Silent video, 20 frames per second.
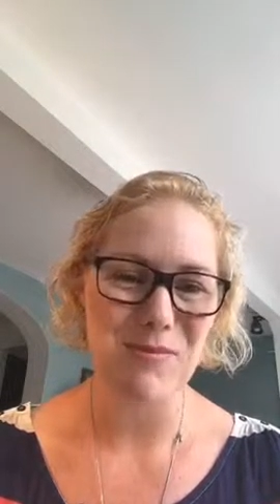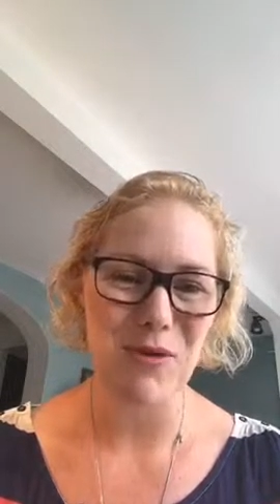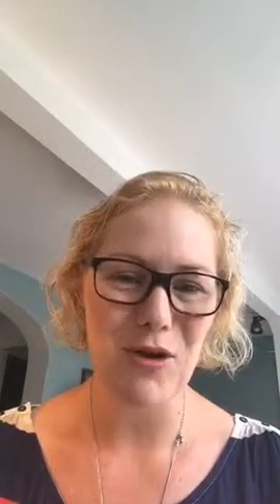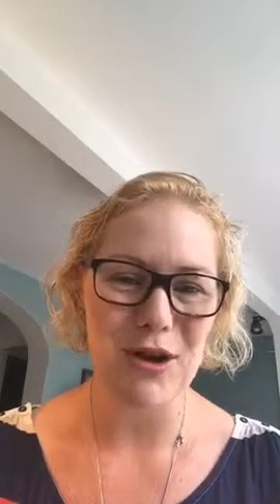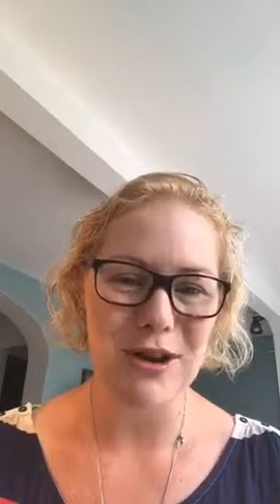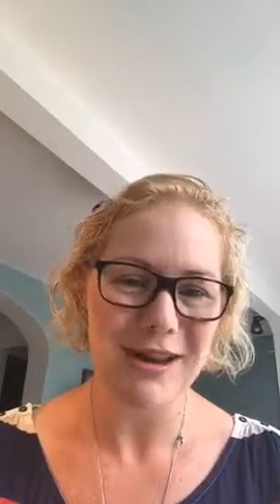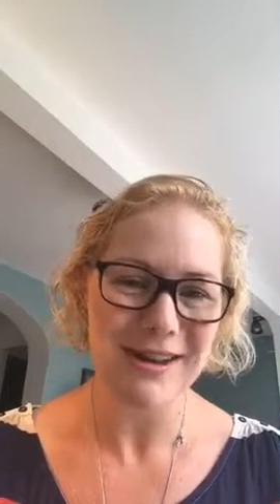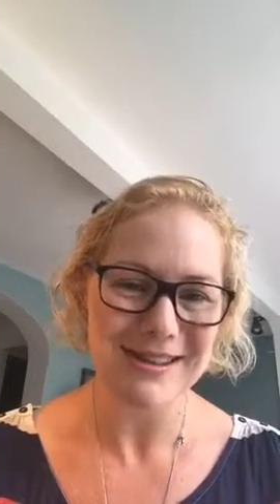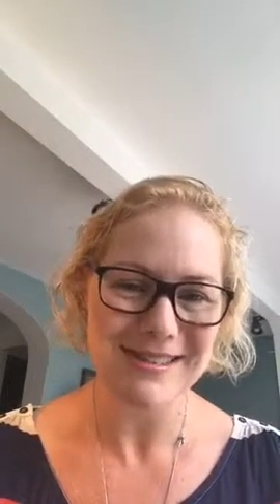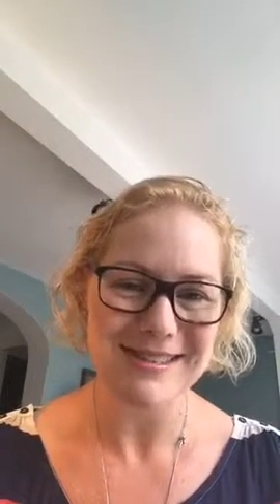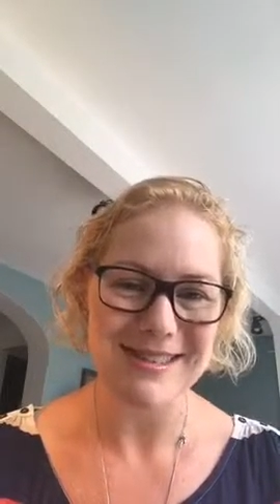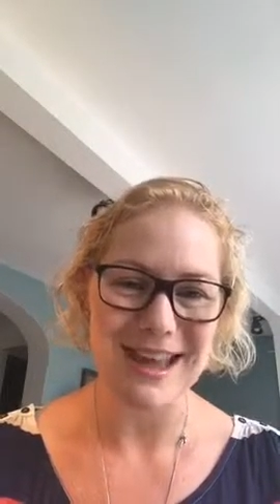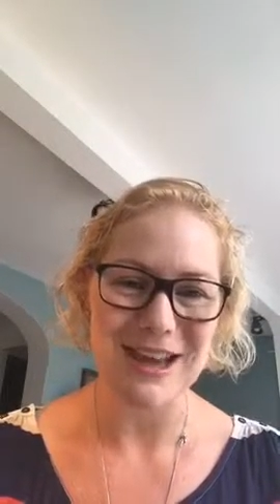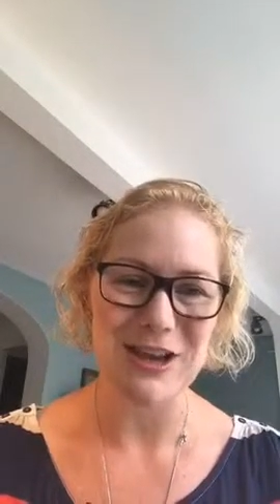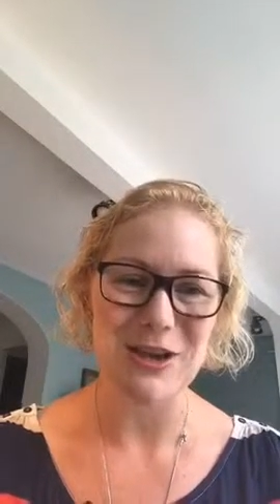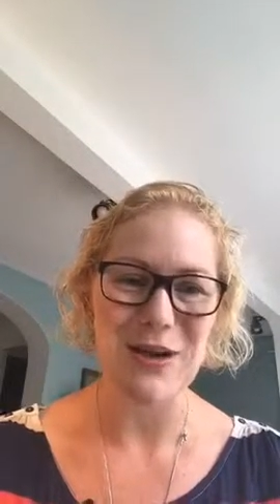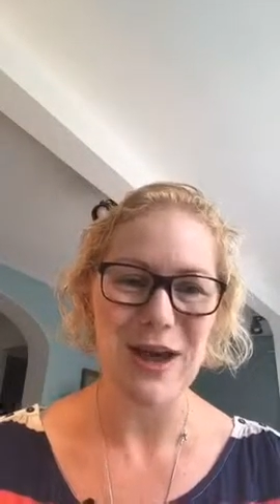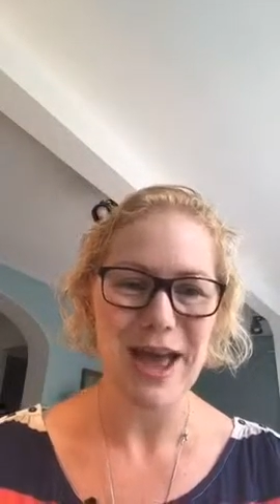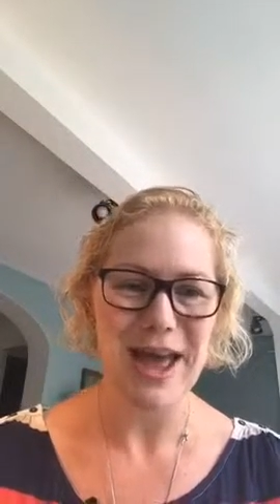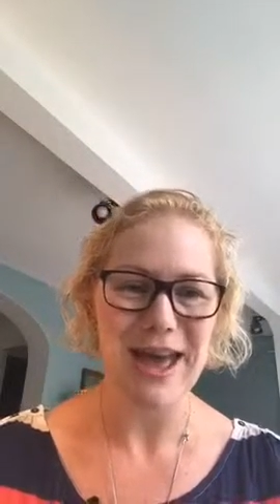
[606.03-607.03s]
products that
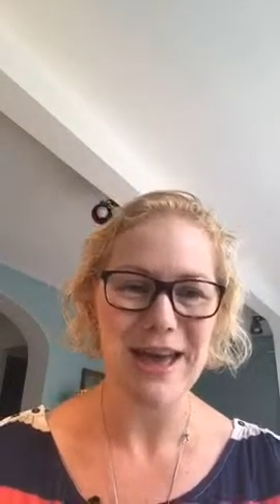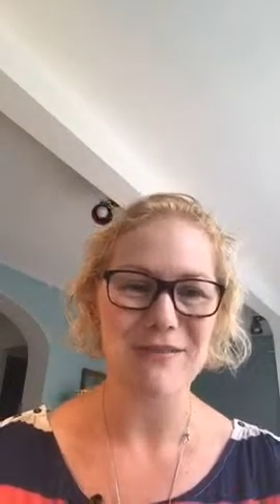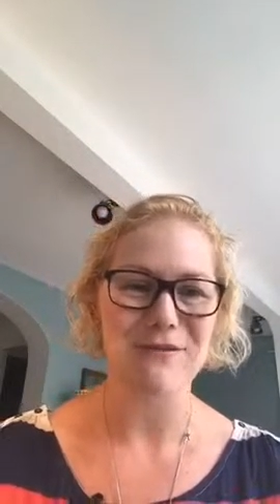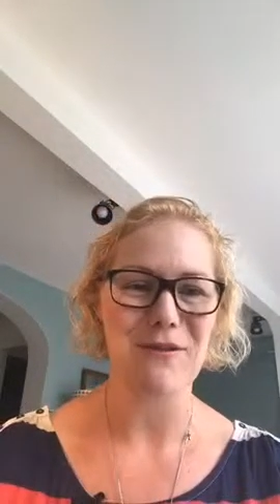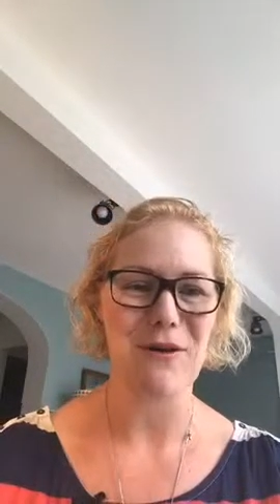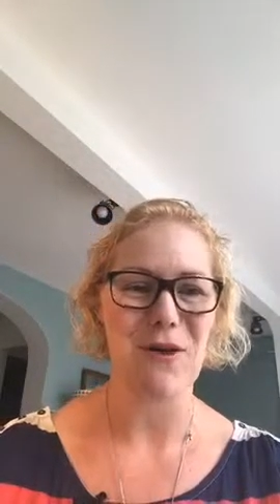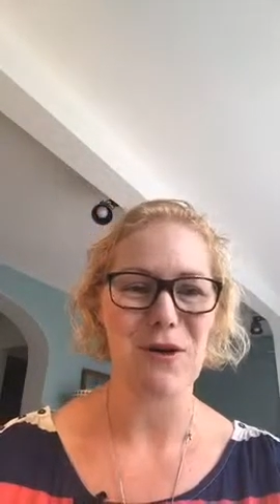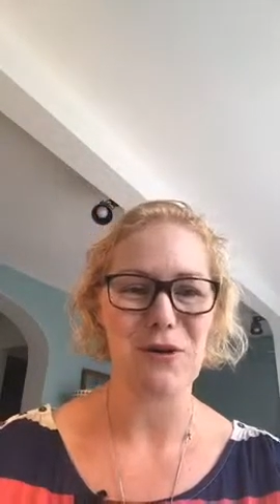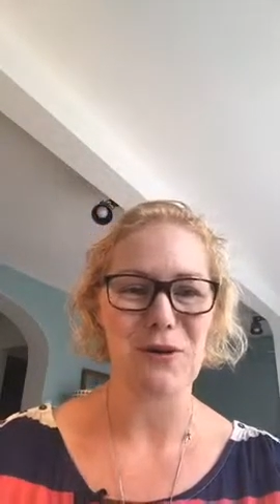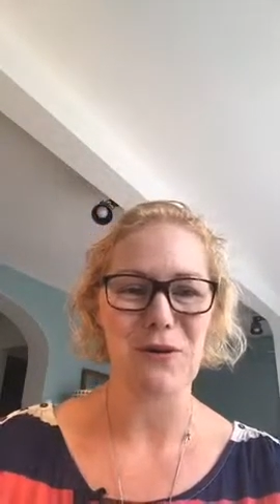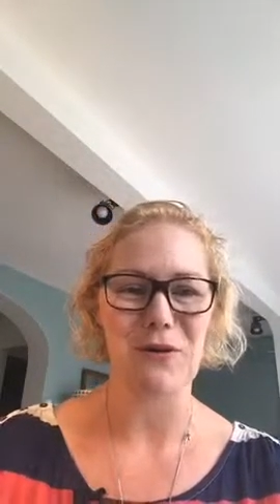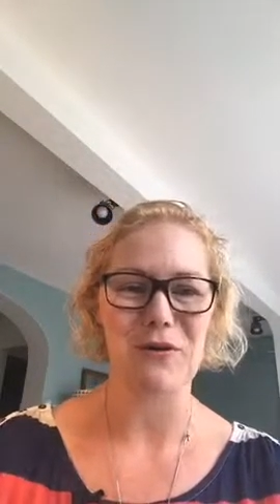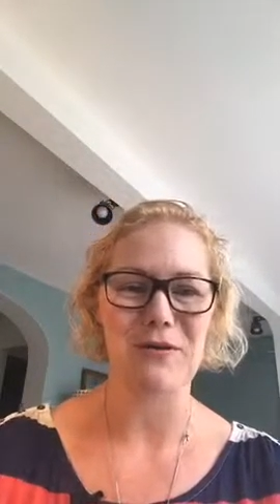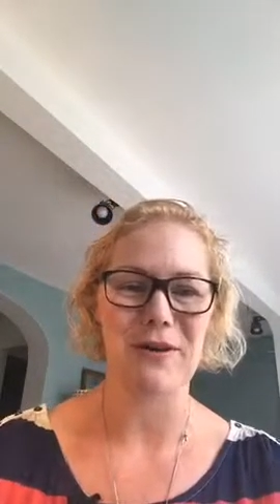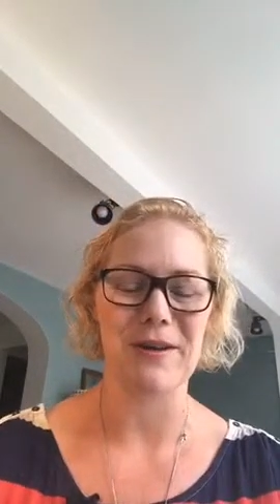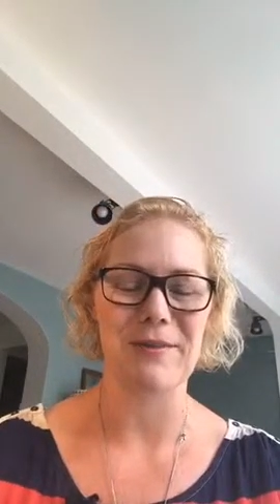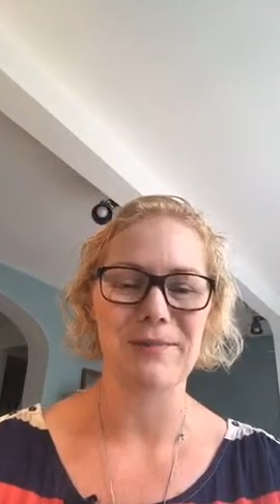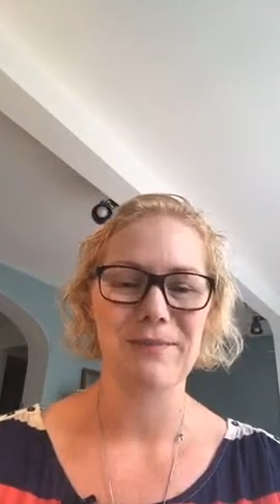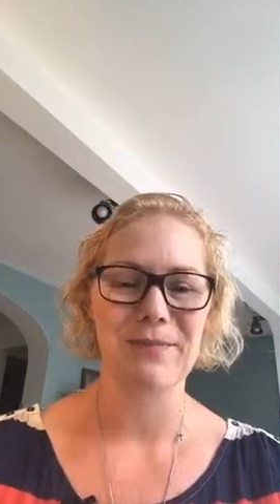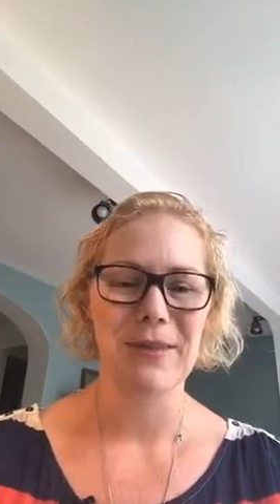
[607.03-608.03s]
you have on
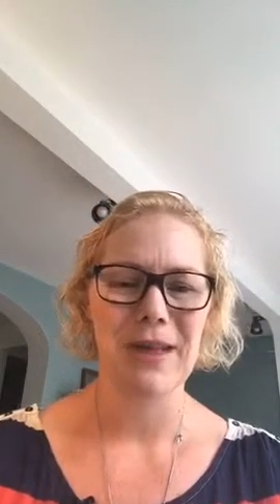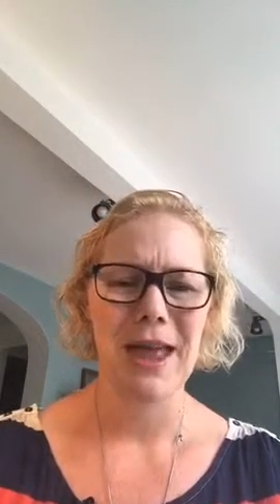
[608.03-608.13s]
offer.